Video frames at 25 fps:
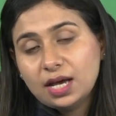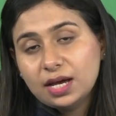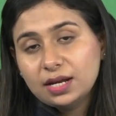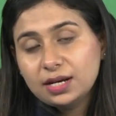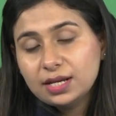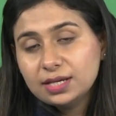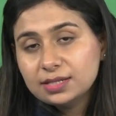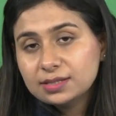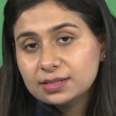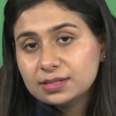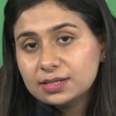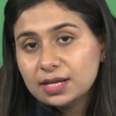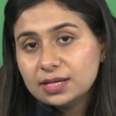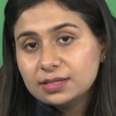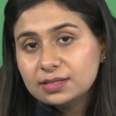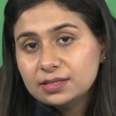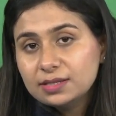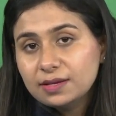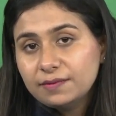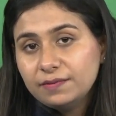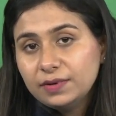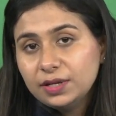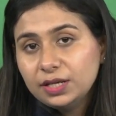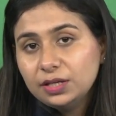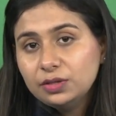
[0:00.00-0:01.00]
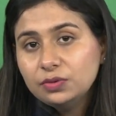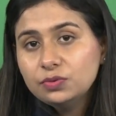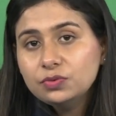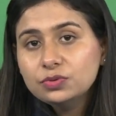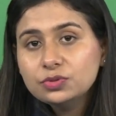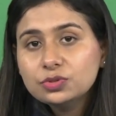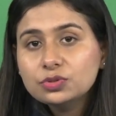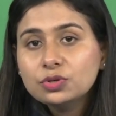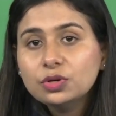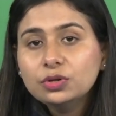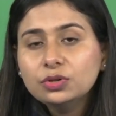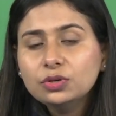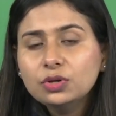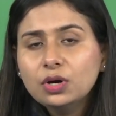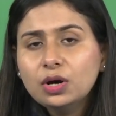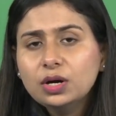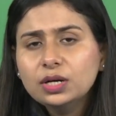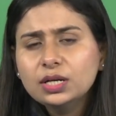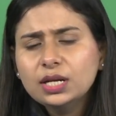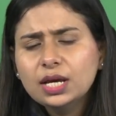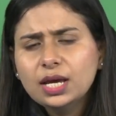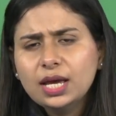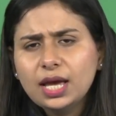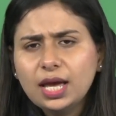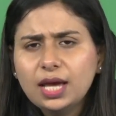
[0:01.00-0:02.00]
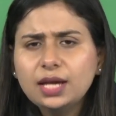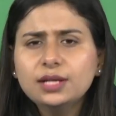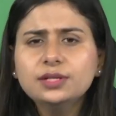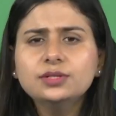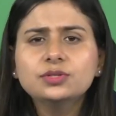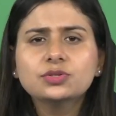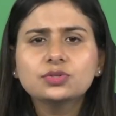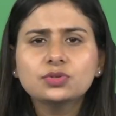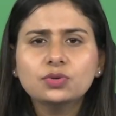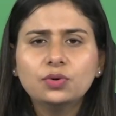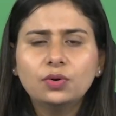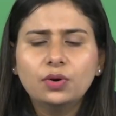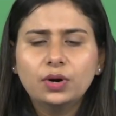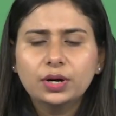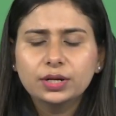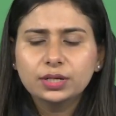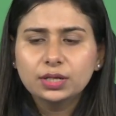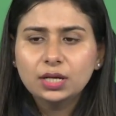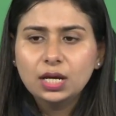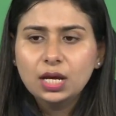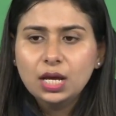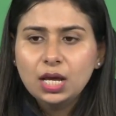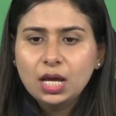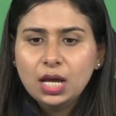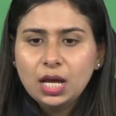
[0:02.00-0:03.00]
are extensively used or not, and so on.